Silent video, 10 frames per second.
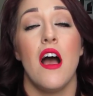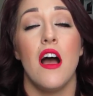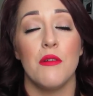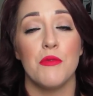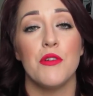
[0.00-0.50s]

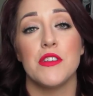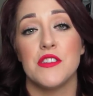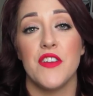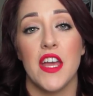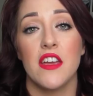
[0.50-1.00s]
I'm going
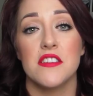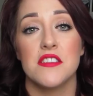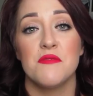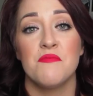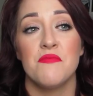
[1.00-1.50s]
to
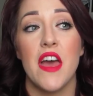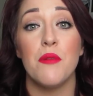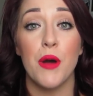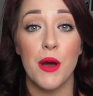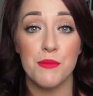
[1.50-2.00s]
Vegas
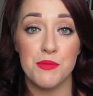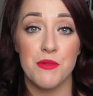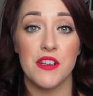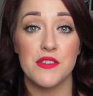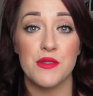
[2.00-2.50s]
and Palm
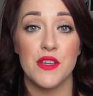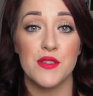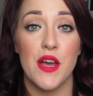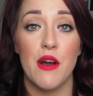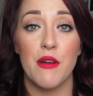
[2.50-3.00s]
Springs. So
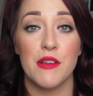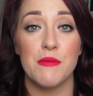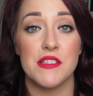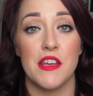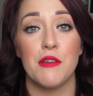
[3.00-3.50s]
that's how I'm going to
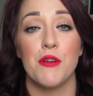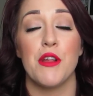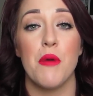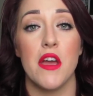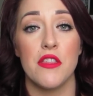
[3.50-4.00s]
be
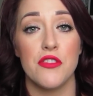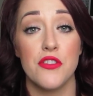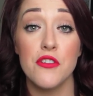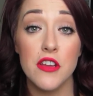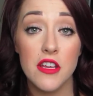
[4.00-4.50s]
celebrating my
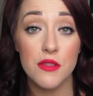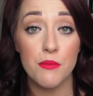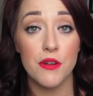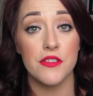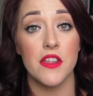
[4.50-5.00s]
30th
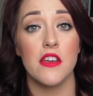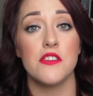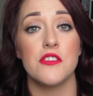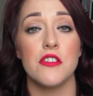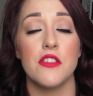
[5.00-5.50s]
birthday,
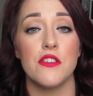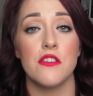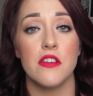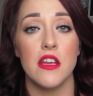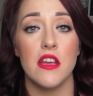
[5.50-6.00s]
Dirty
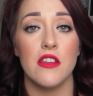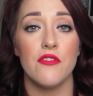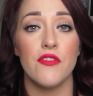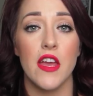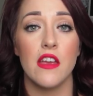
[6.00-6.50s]
30,
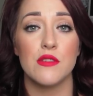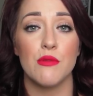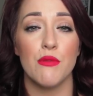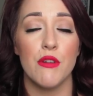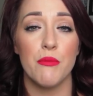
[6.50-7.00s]
in Vegas
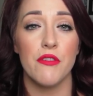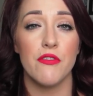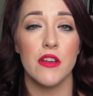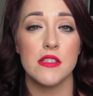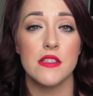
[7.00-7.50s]
with one of my
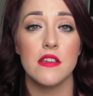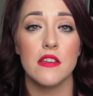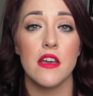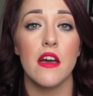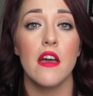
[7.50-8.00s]
friends,
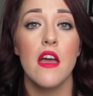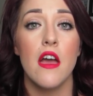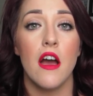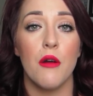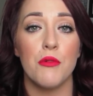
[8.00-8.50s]
Celia.
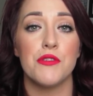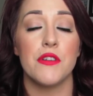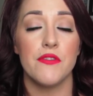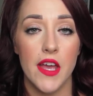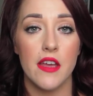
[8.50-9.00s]
Um, we're
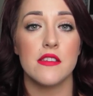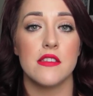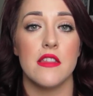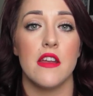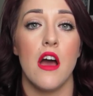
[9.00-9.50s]
doing
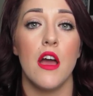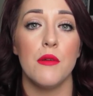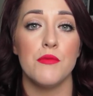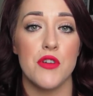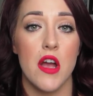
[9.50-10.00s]
Vegas, and then
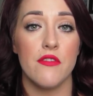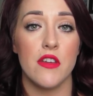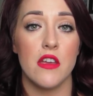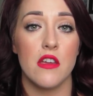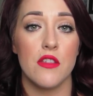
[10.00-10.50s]
I'm
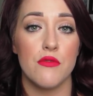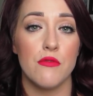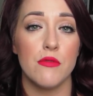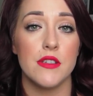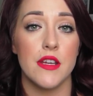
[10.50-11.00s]
driving
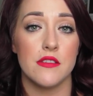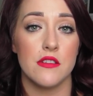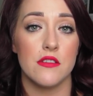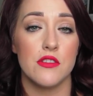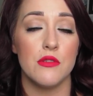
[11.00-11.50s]
through the
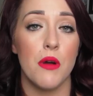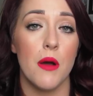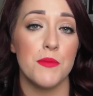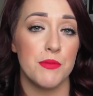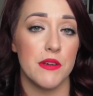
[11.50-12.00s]
desert to
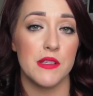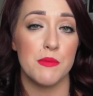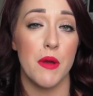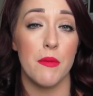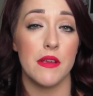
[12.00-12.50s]
Palm Springs
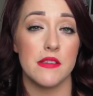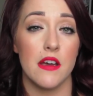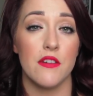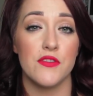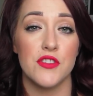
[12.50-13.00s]
by
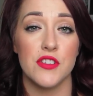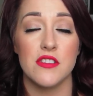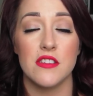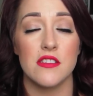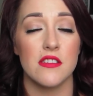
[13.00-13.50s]
myself,
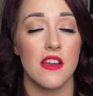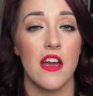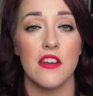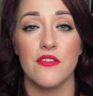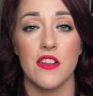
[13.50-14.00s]
just as
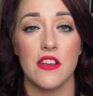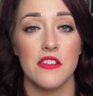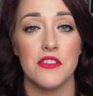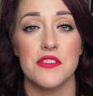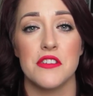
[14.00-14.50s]
kind of like a
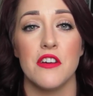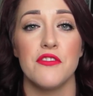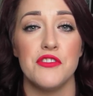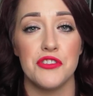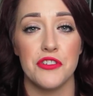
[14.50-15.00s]
little
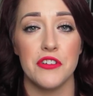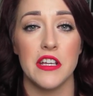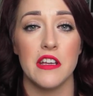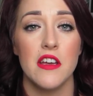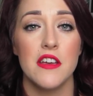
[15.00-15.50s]
self
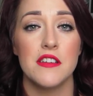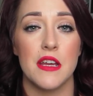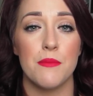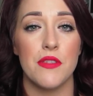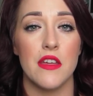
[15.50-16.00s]
journey
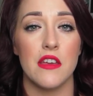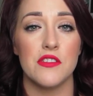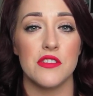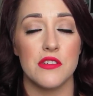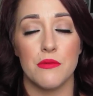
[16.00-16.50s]
type thing, and
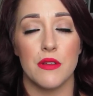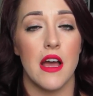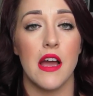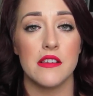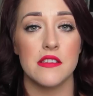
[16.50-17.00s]
just to
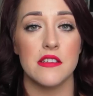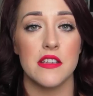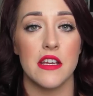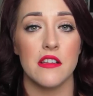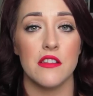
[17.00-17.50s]
relax and
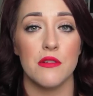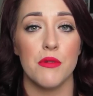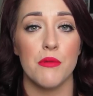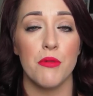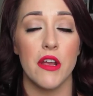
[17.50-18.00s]
take a little
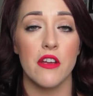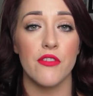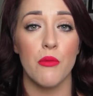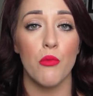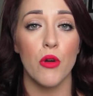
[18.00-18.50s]
bit of break
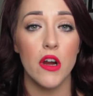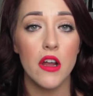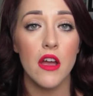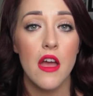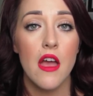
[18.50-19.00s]
from
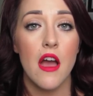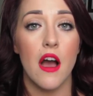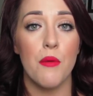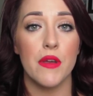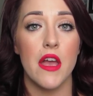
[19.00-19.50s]
work.
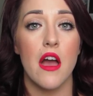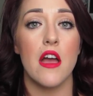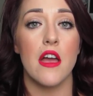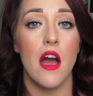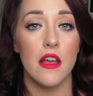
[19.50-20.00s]
Um, but yeah,
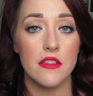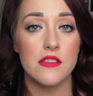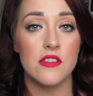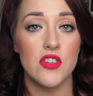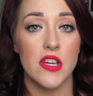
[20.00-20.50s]
I highly
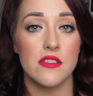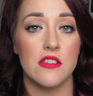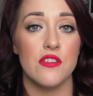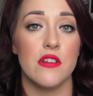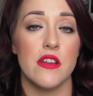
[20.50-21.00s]
suggest
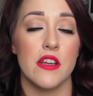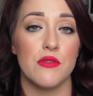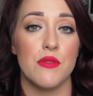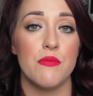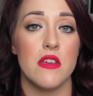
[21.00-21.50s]
that you connect
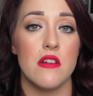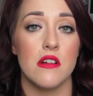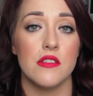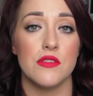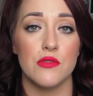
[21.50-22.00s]
with me
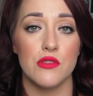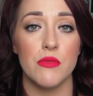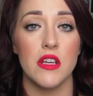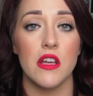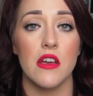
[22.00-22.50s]
on social
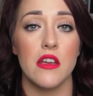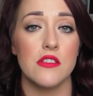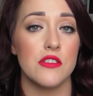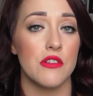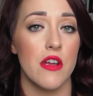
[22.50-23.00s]
media
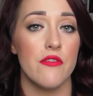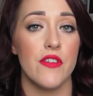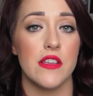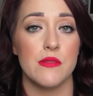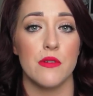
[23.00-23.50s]
Instagram,
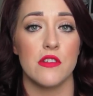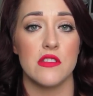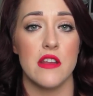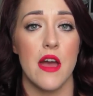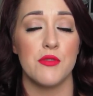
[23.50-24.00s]
Facebook,
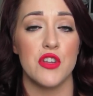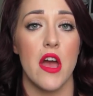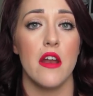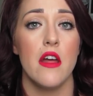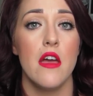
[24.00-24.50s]

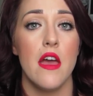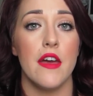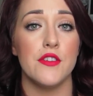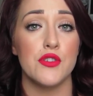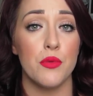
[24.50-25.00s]
Snapchat,
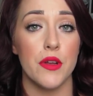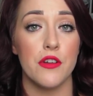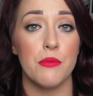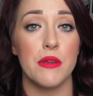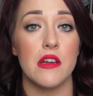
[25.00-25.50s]
and
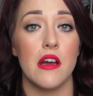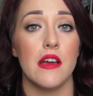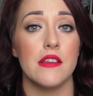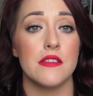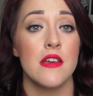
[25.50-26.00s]
Twitter
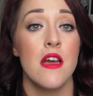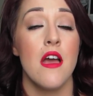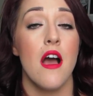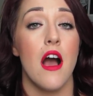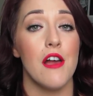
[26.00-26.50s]
because
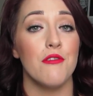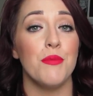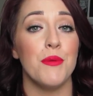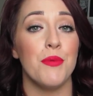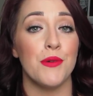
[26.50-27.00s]
I
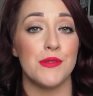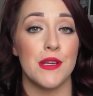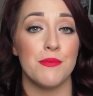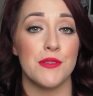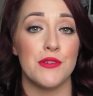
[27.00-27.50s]
will be
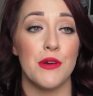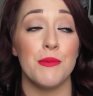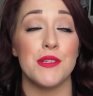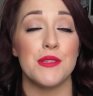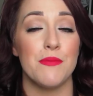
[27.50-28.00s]
posting up a
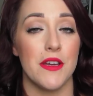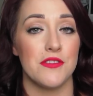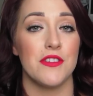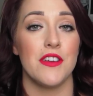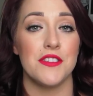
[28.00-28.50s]
storm,
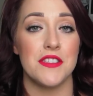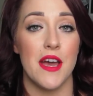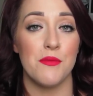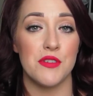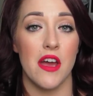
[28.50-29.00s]
especially on
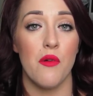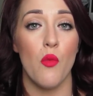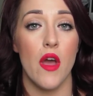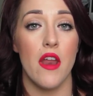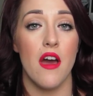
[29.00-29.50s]
Snapchat
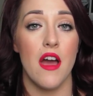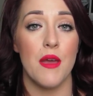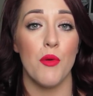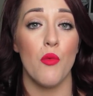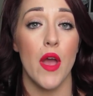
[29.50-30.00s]
when I
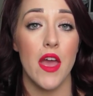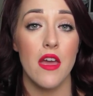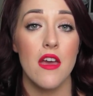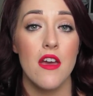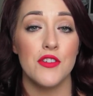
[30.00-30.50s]
am
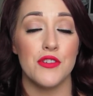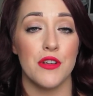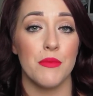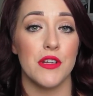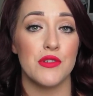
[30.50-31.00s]
away
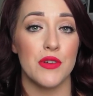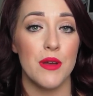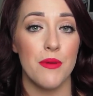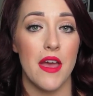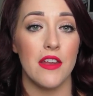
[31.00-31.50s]
during my
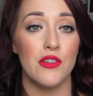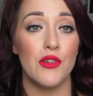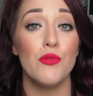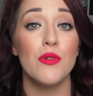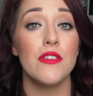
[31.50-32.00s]
trip, and
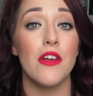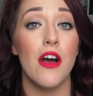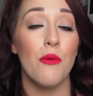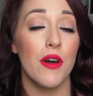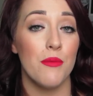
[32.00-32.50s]
you will
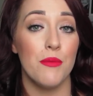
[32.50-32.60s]
not want to